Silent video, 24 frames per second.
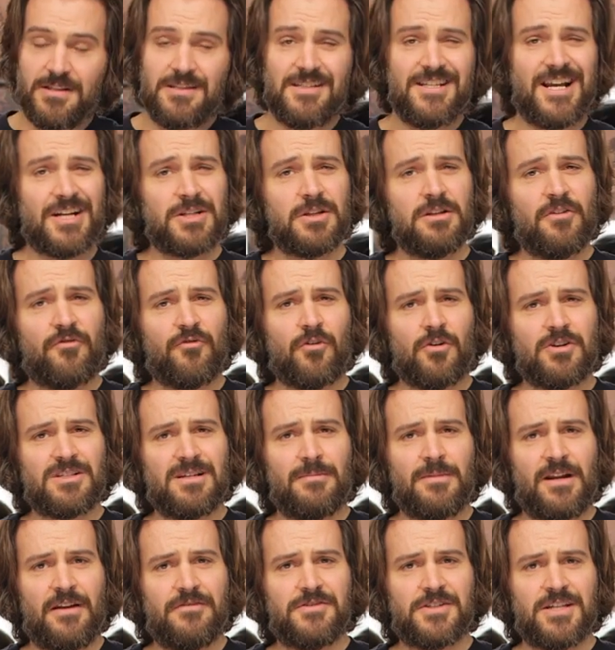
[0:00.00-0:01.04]
this is actually the first
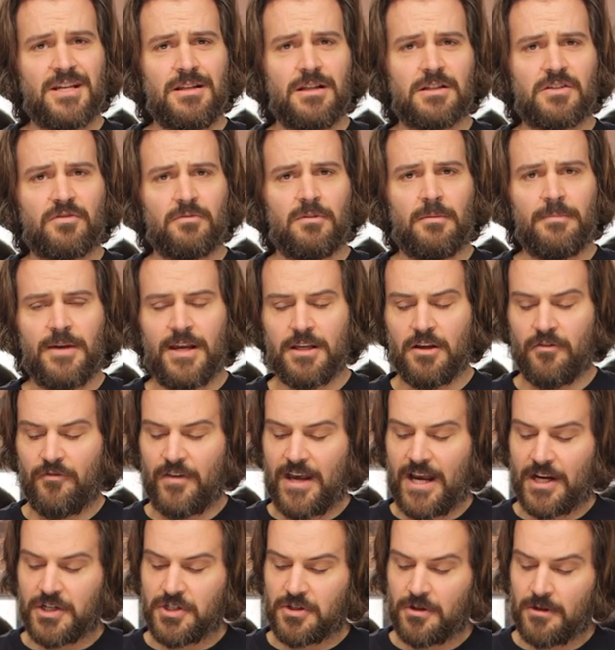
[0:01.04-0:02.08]
time that I've seen this from a
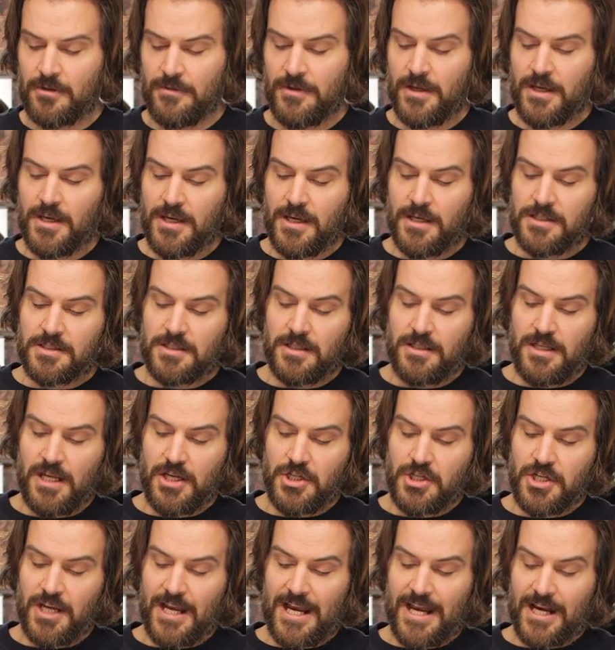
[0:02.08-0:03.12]
manufacturer.
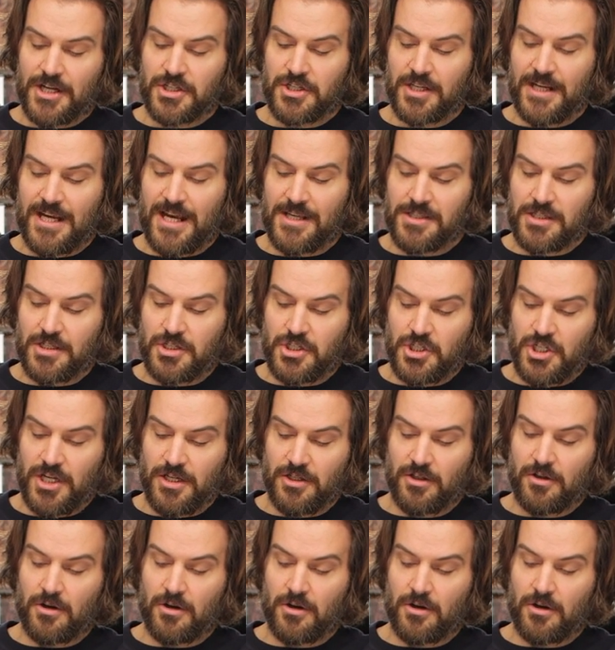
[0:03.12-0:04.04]
Sedici actually has a chin